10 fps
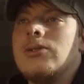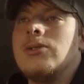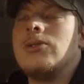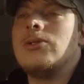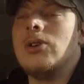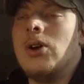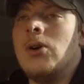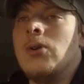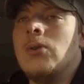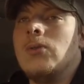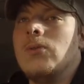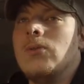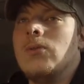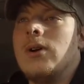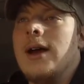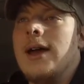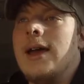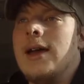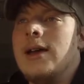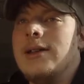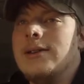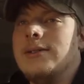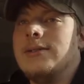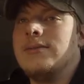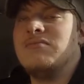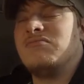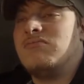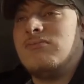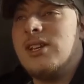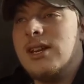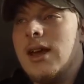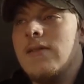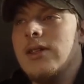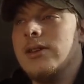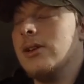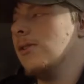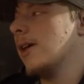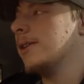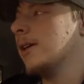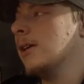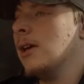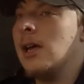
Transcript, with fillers: so I had didn't have anything to do that day.